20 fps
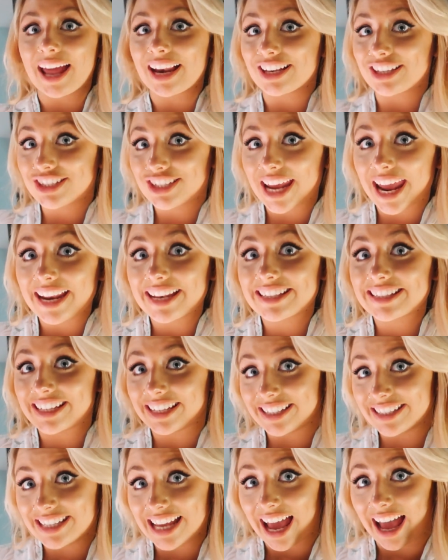and Jed
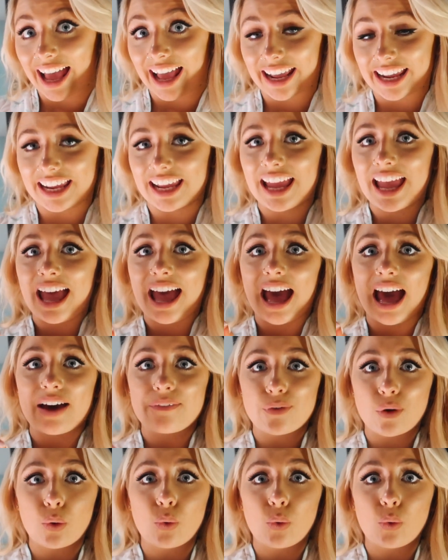today have